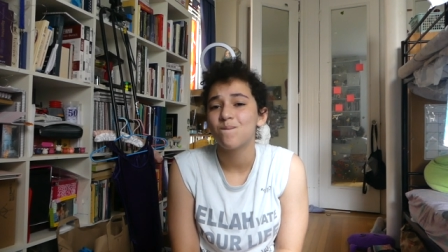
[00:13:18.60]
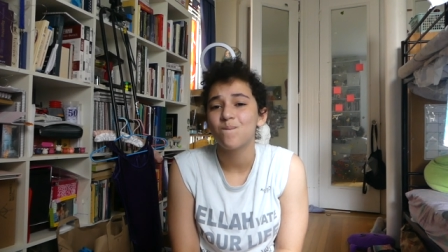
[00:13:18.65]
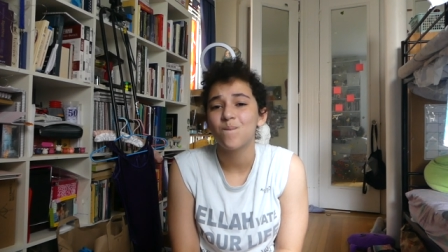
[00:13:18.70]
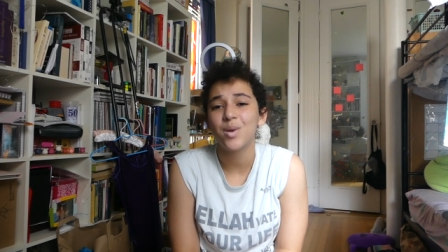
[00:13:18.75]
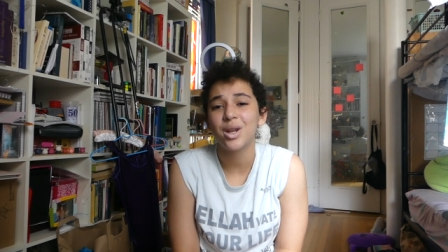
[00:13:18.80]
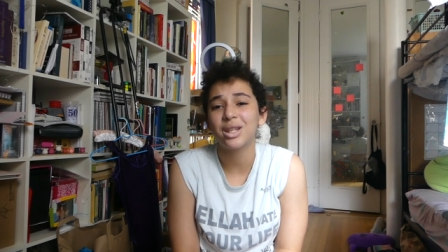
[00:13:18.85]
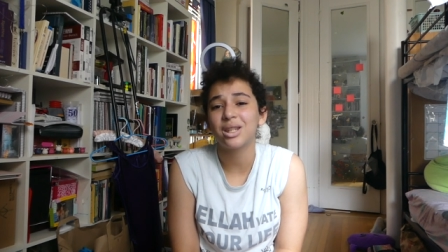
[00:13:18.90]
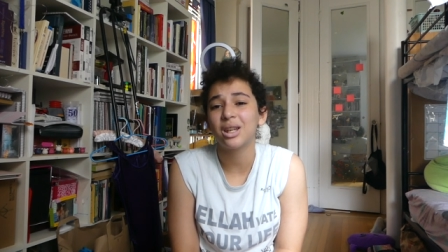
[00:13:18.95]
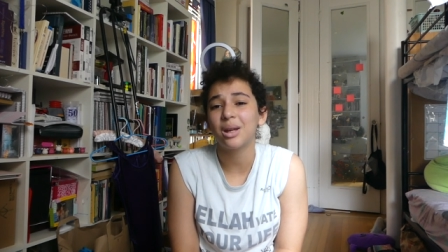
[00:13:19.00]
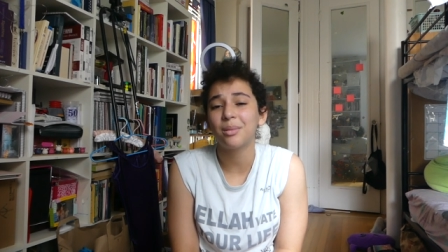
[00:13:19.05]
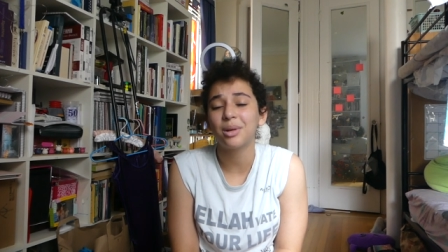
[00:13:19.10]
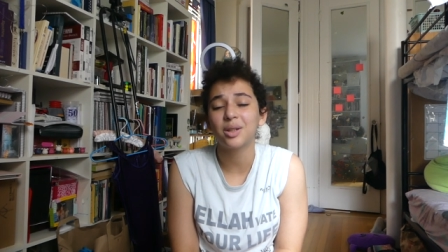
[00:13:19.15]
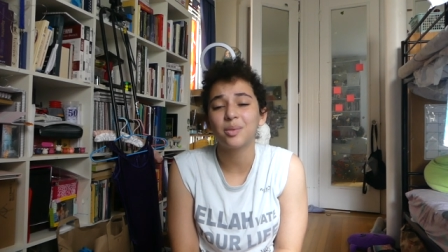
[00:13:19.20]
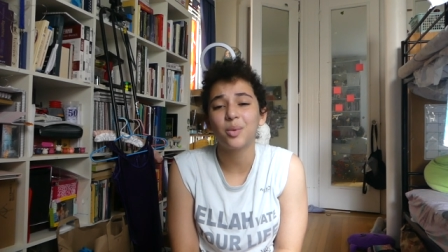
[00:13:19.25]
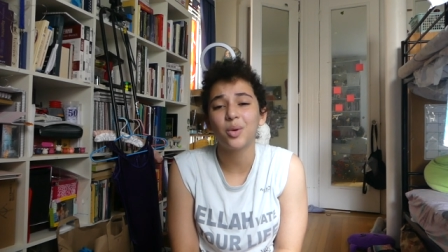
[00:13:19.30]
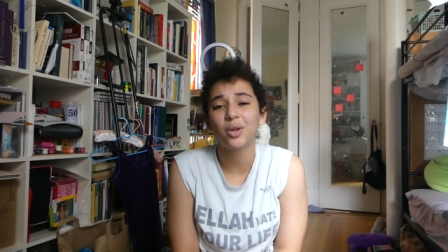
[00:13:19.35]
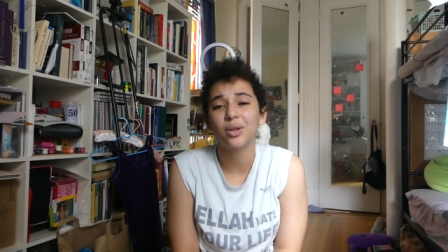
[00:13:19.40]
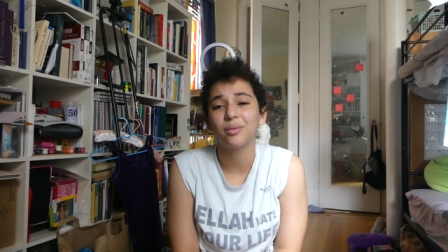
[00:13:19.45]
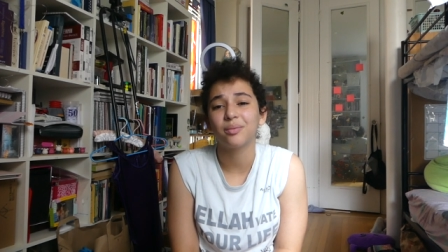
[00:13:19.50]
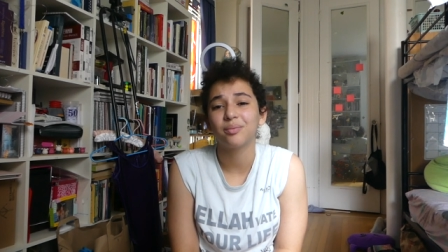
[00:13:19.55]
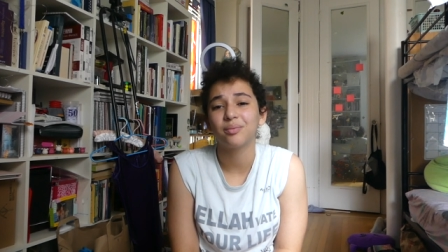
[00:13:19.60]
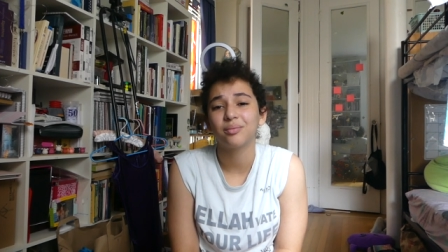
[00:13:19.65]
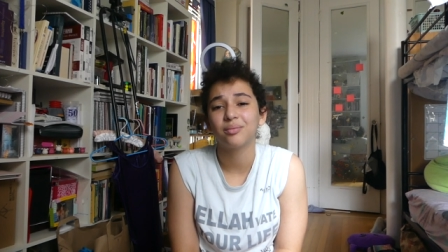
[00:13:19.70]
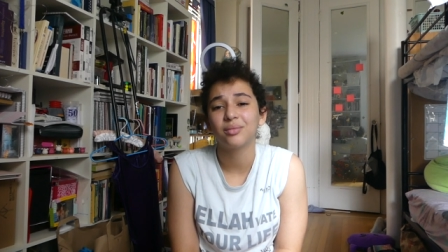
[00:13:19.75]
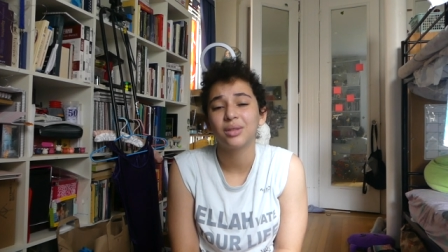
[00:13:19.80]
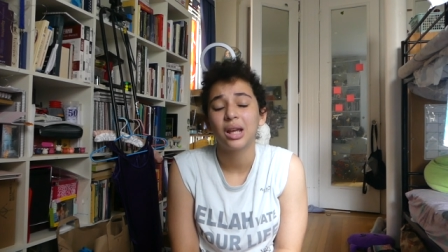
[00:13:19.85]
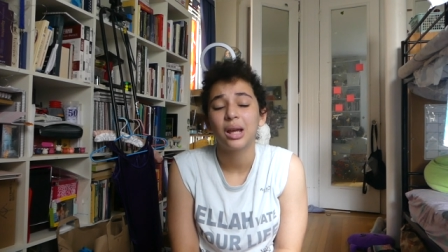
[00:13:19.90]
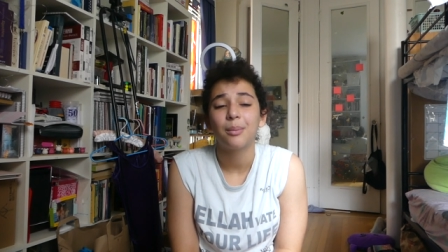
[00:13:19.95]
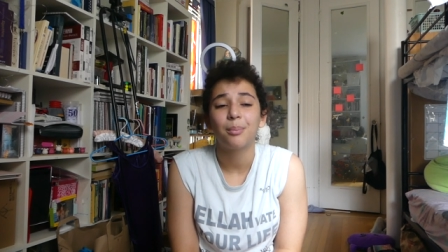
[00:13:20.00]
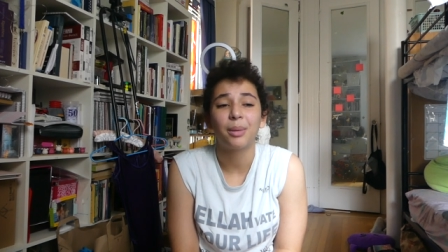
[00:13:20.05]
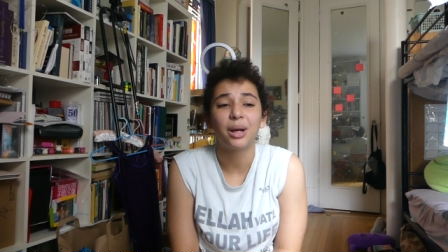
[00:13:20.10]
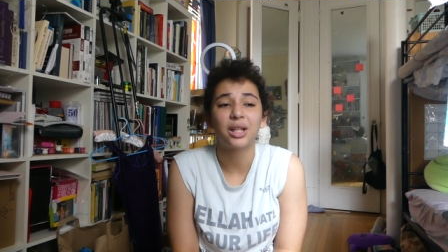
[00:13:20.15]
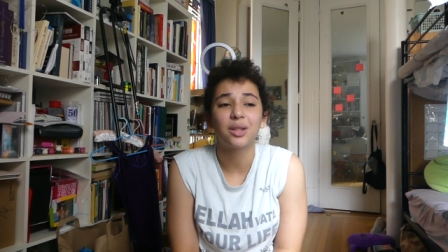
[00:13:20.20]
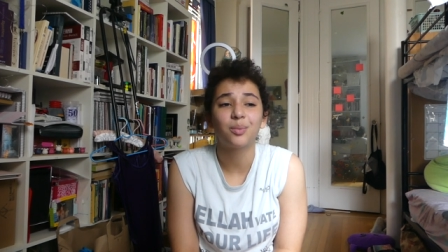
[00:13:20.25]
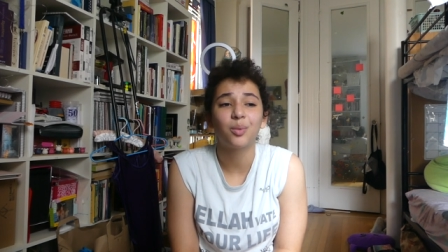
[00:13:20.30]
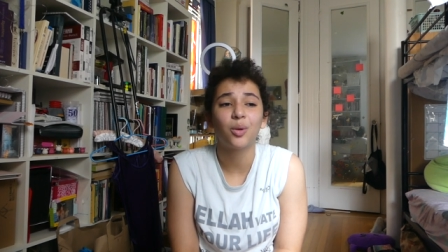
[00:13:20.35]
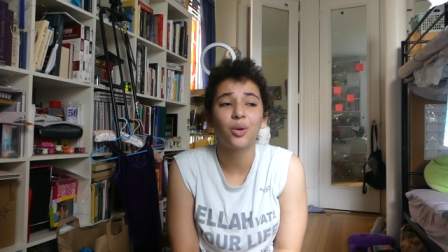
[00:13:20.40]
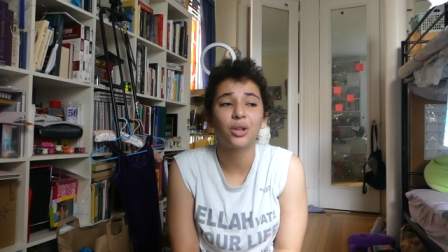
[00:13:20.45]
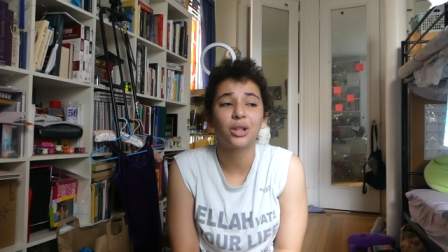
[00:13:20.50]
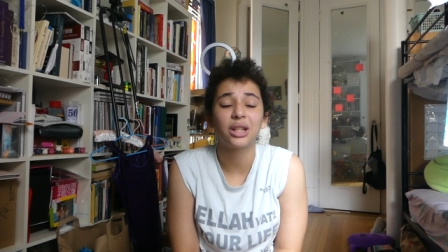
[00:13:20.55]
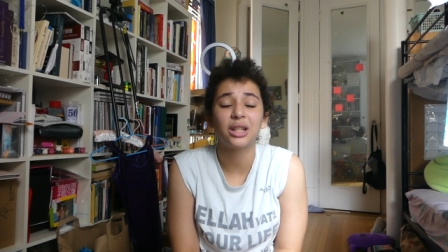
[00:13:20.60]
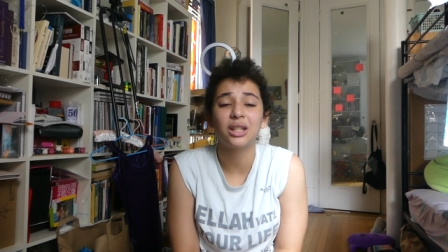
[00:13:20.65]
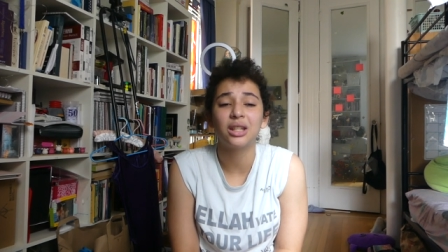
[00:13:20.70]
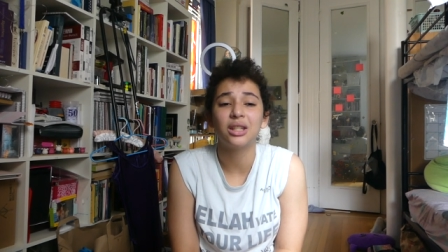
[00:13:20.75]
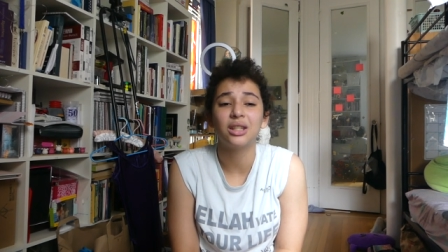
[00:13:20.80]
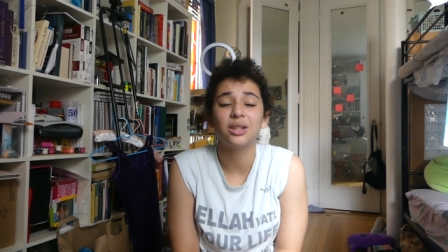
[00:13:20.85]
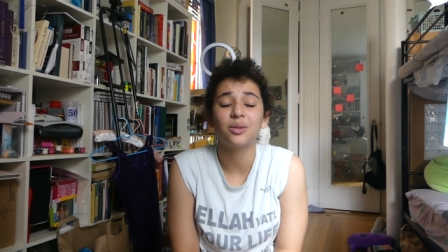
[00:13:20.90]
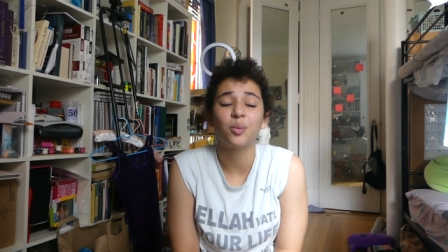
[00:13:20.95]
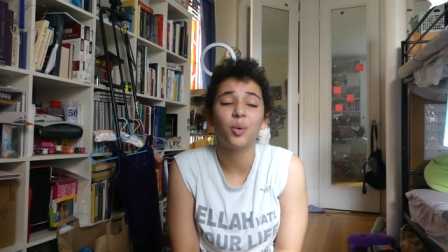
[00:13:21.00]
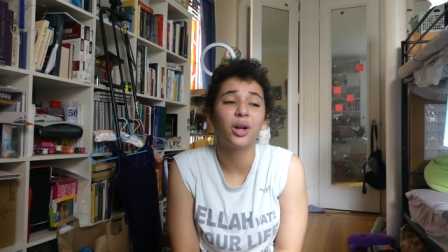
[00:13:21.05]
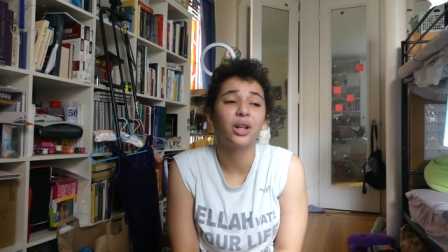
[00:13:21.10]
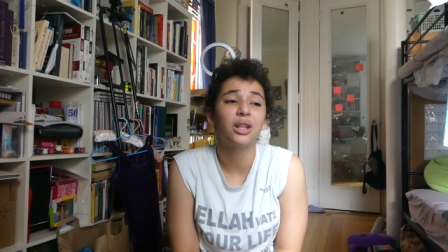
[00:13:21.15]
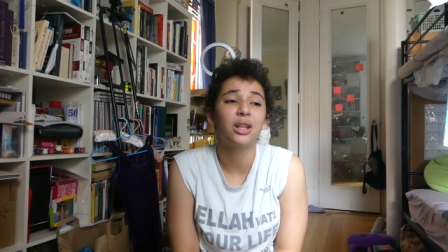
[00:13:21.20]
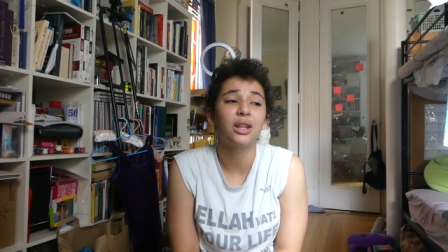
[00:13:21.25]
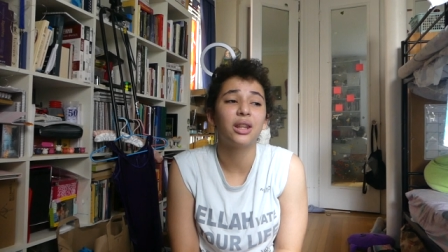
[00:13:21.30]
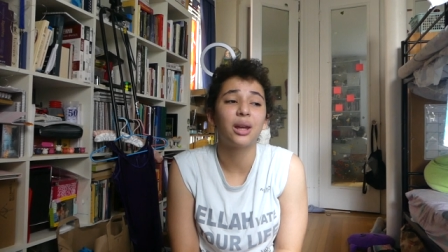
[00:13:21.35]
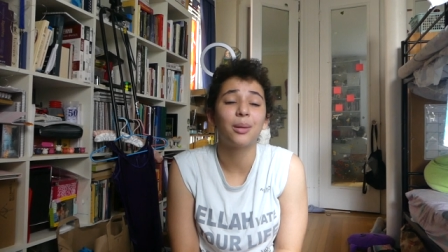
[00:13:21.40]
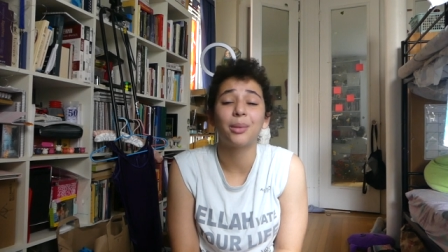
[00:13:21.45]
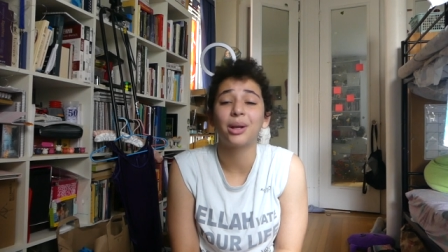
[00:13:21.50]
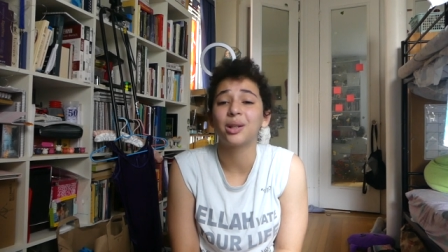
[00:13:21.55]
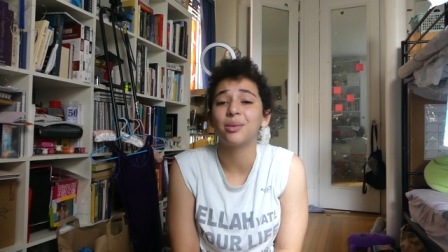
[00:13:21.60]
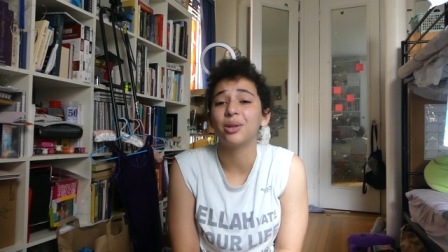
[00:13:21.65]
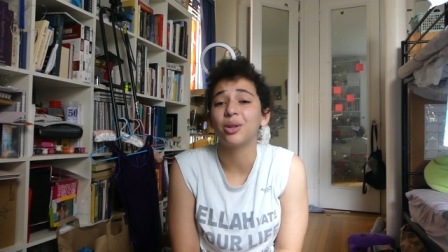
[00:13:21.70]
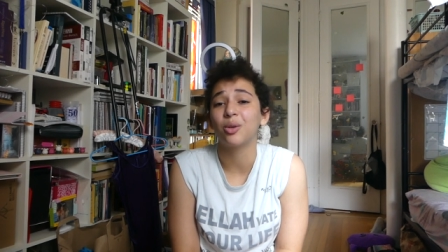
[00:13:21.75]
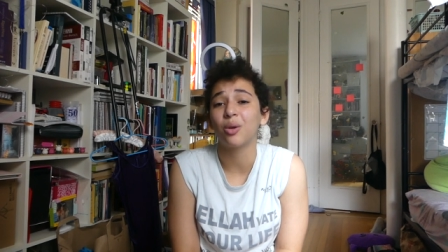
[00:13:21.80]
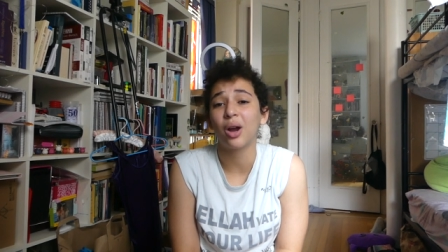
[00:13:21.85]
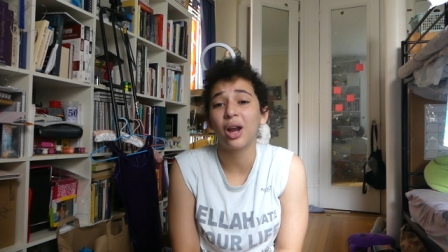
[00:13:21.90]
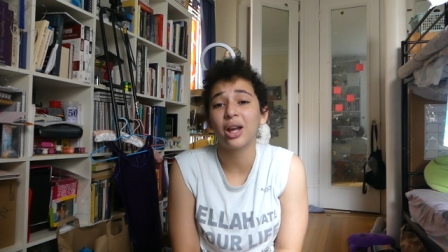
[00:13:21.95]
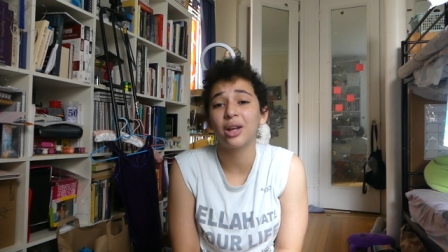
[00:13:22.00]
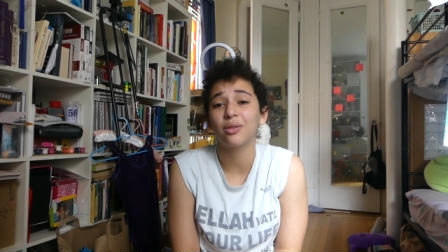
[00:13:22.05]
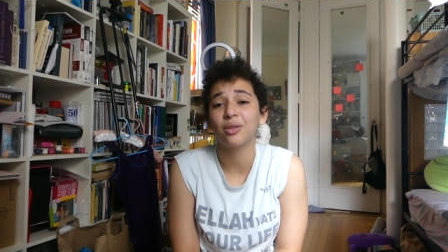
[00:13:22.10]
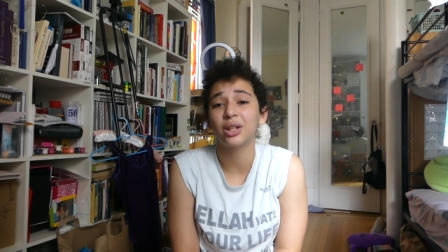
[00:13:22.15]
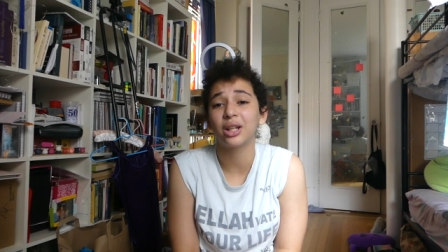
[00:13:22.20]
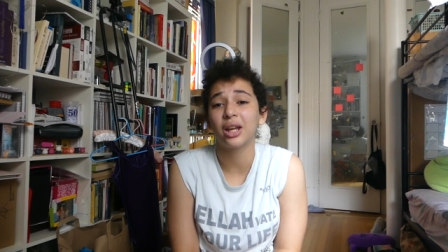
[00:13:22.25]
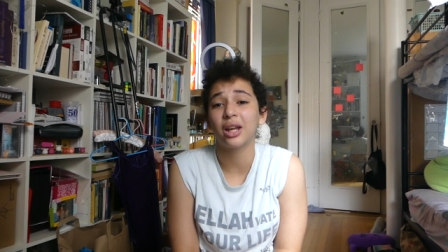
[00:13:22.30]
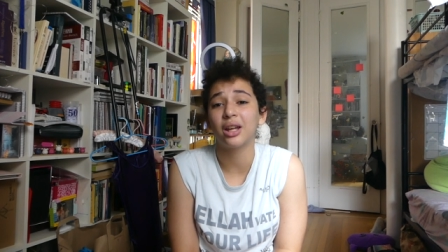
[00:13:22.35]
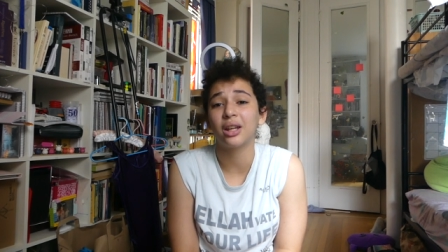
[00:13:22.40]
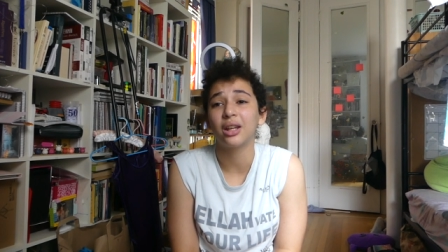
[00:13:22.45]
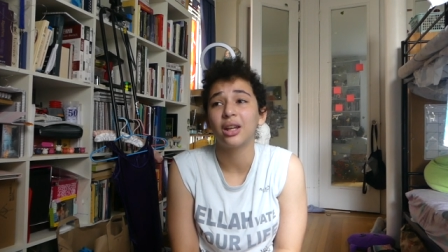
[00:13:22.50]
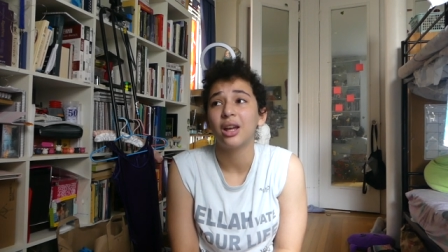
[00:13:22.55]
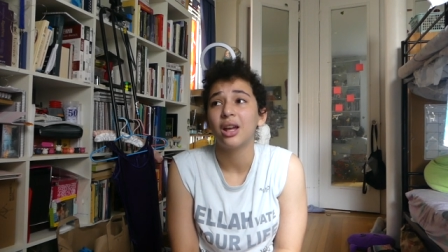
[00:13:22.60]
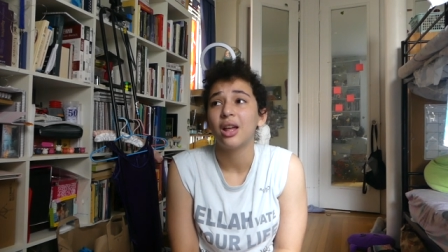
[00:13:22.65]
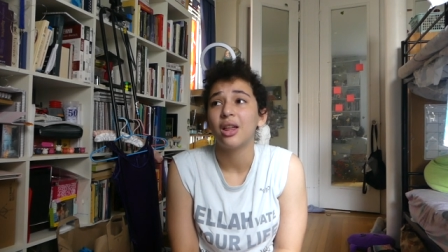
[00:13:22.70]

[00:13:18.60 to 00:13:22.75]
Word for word: But it's not my sport. My sport is one that makes me cry every day,